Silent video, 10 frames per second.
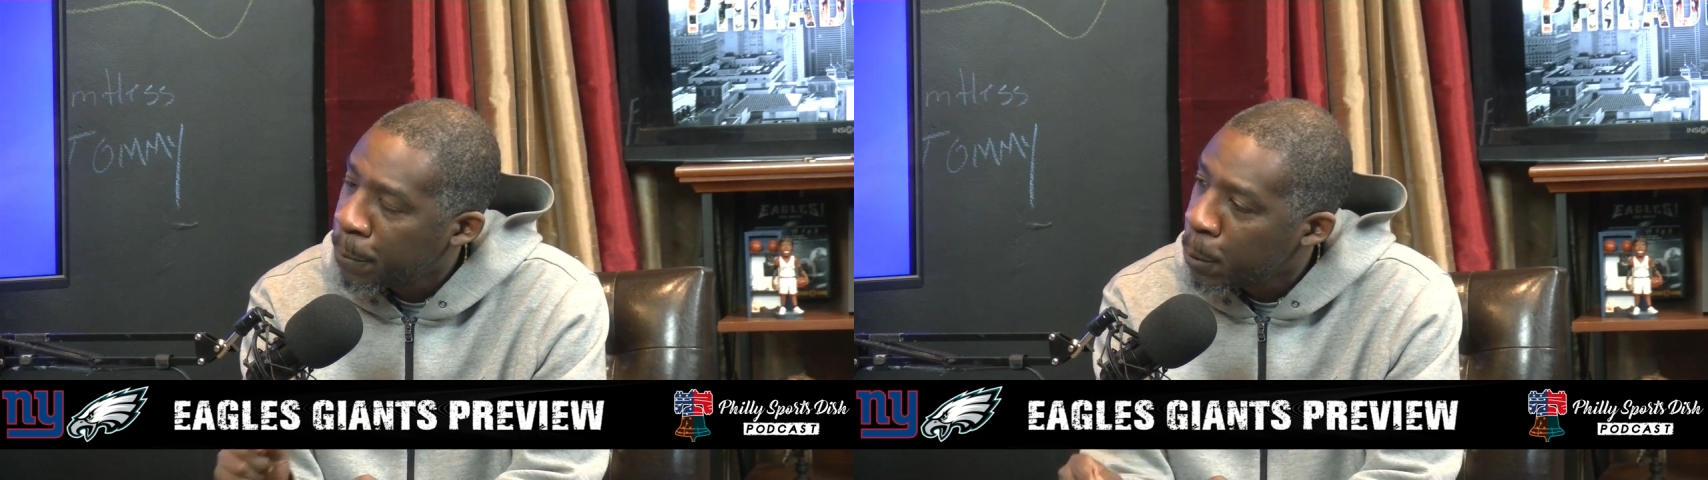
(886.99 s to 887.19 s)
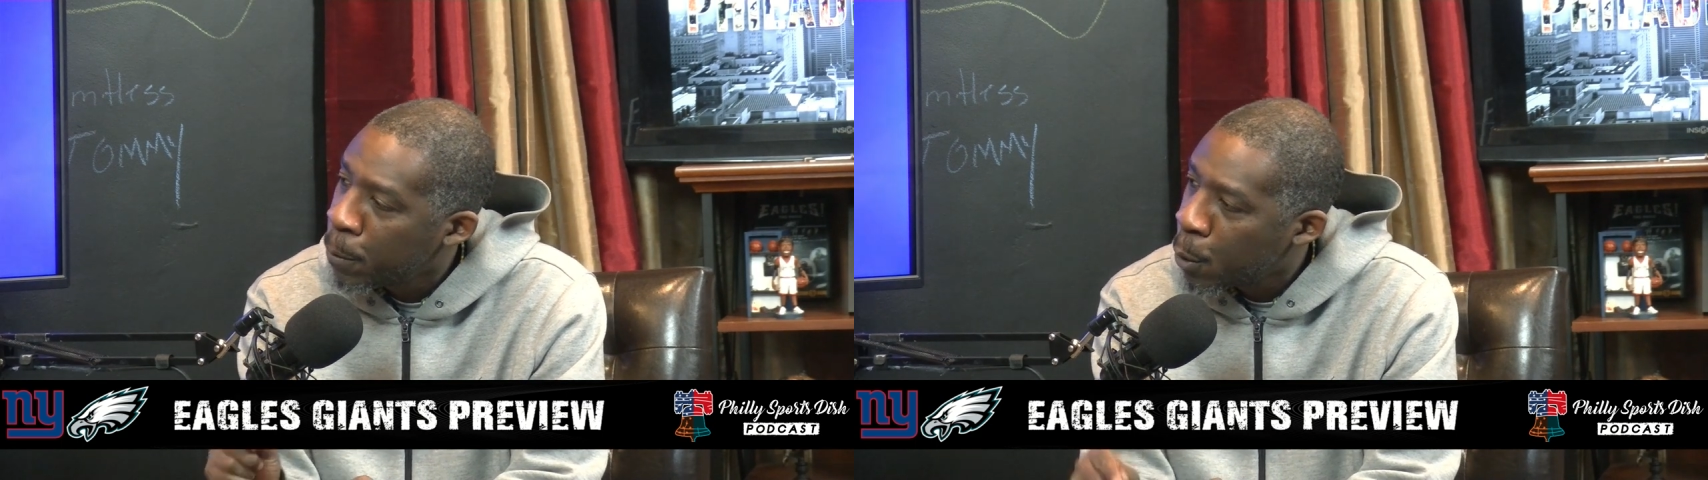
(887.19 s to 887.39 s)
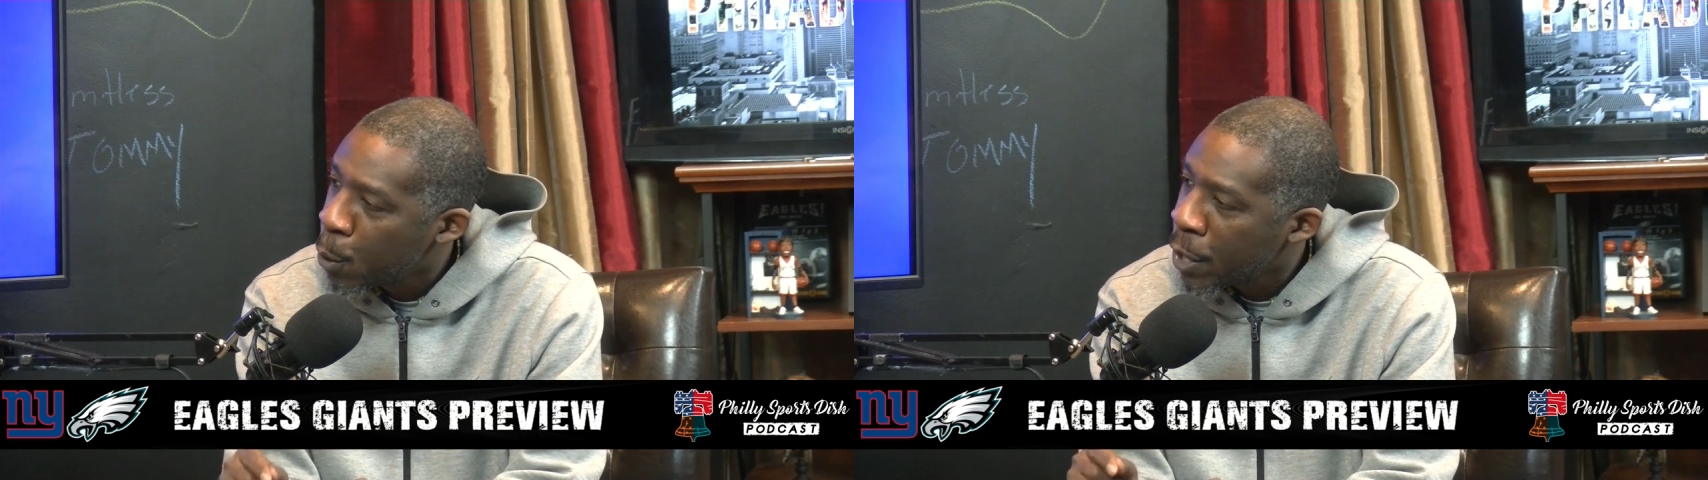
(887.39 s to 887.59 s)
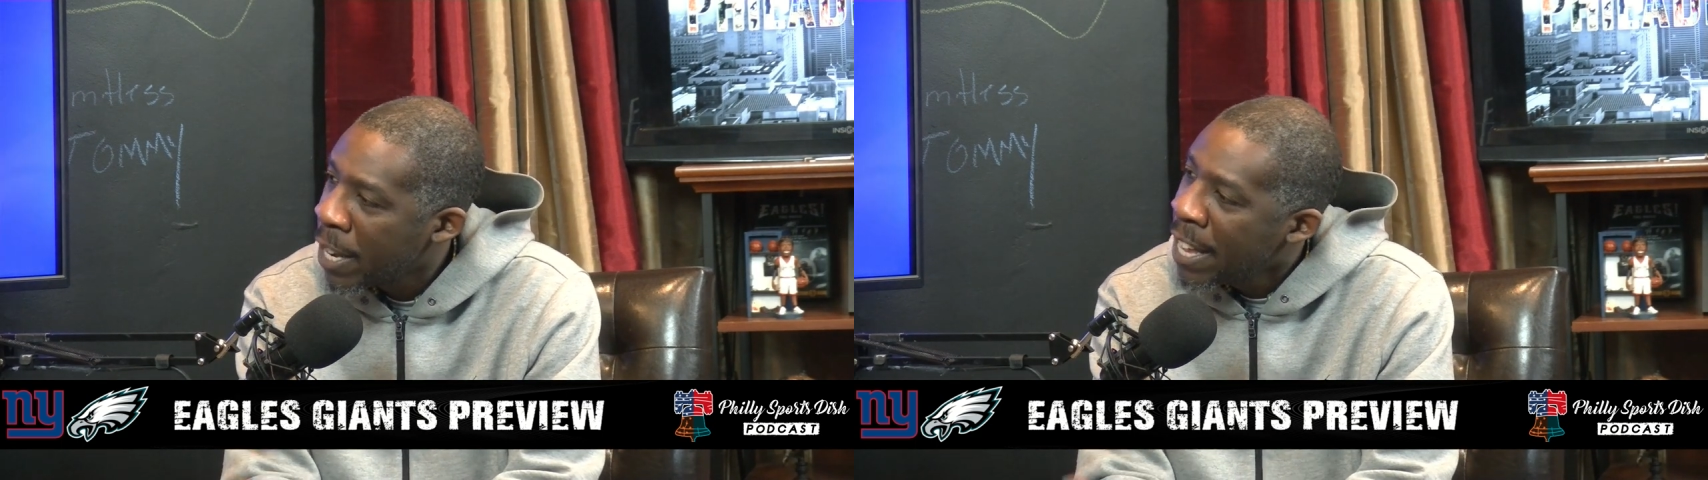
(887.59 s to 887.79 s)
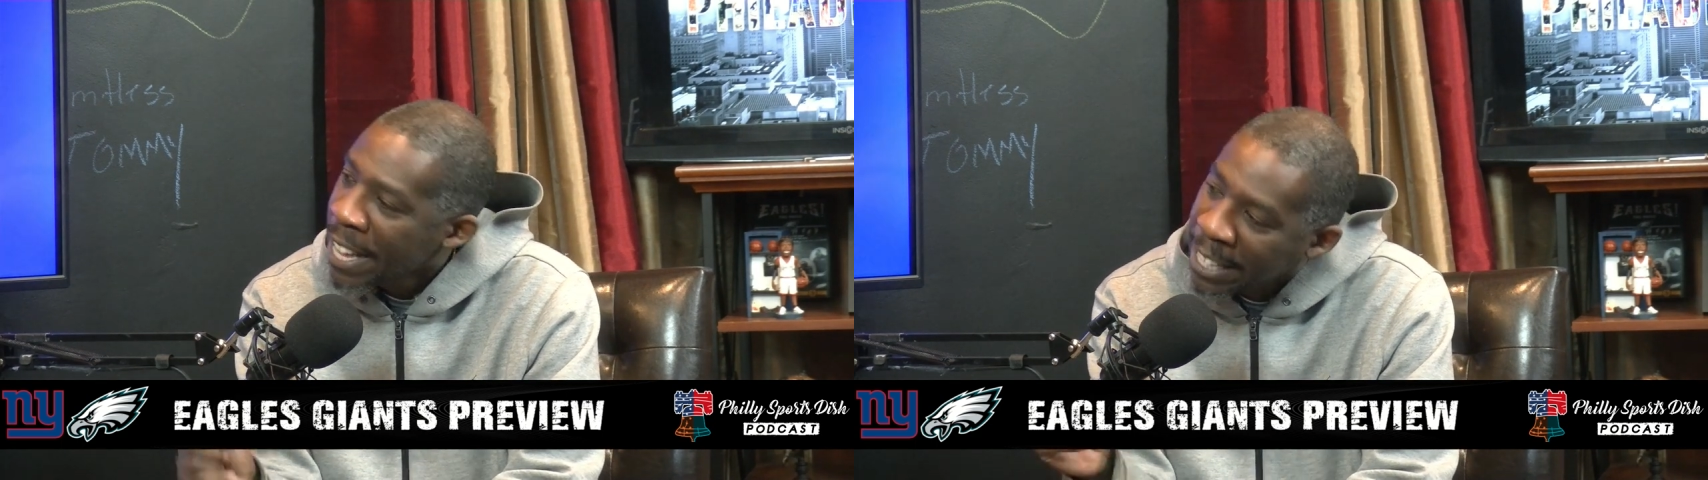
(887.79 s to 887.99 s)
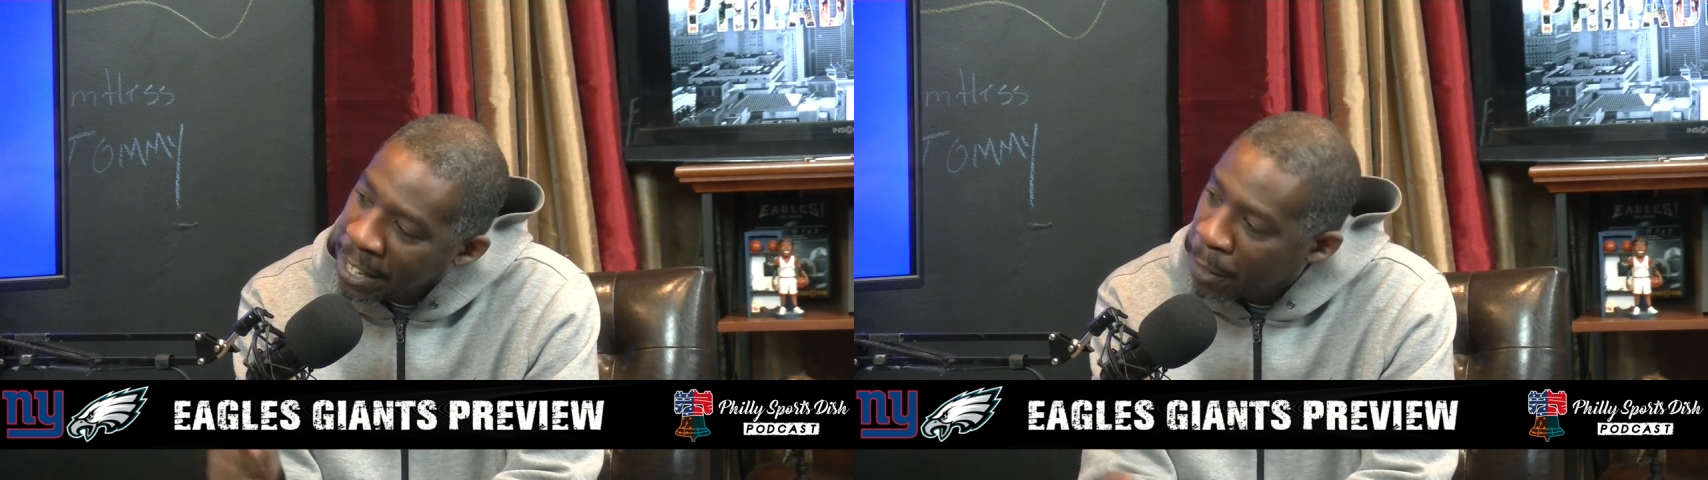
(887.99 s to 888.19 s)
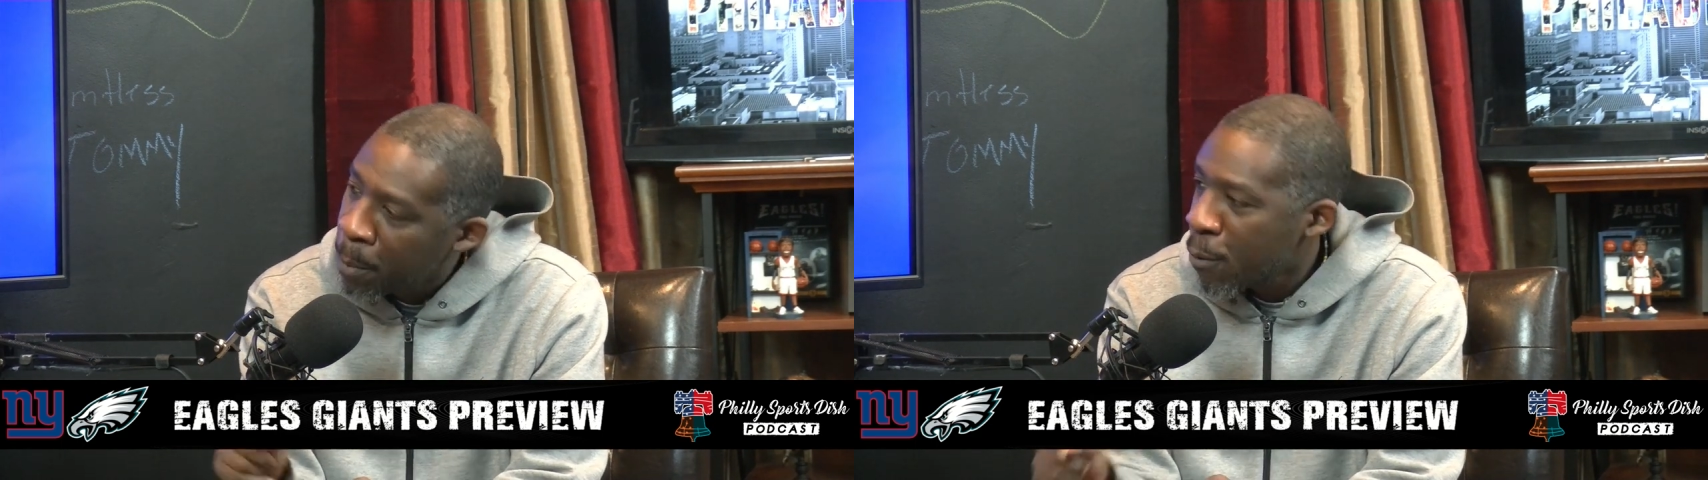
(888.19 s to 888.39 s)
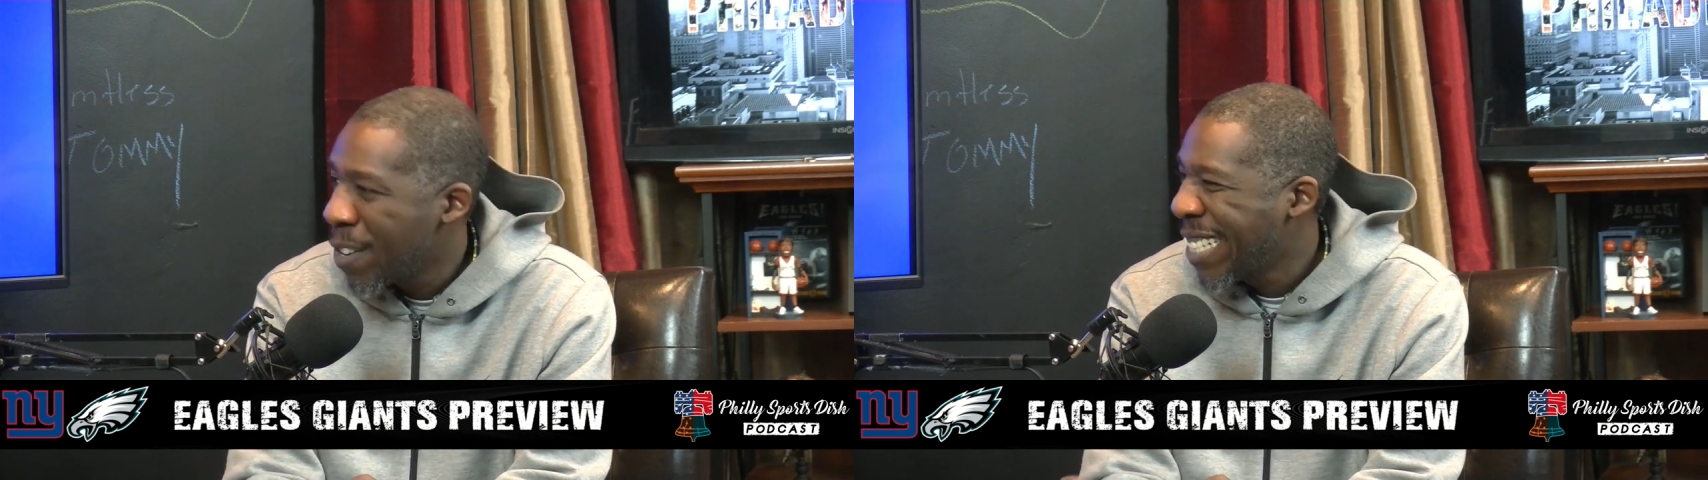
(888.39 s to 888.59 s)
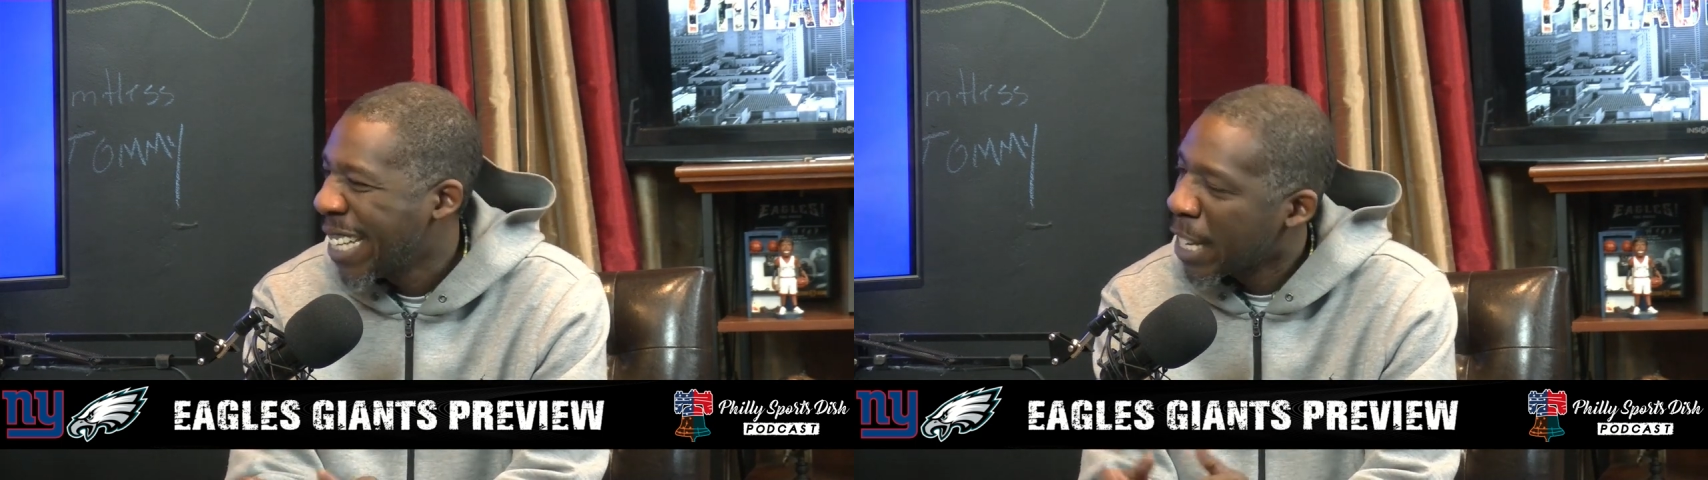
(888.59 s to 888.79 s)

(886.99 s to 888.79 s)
fourth quarter and give them a reason to